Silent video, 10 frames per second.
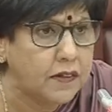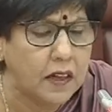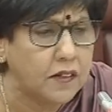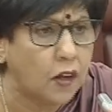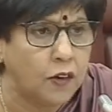
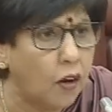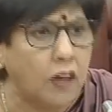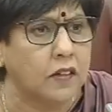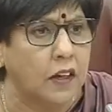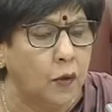that the
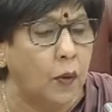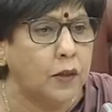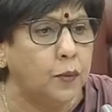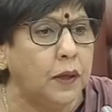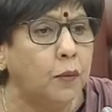results are
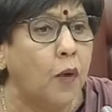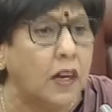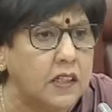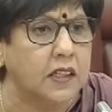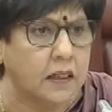not
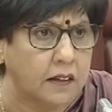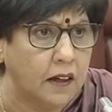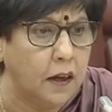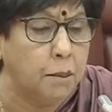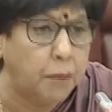what we
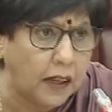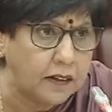wanted,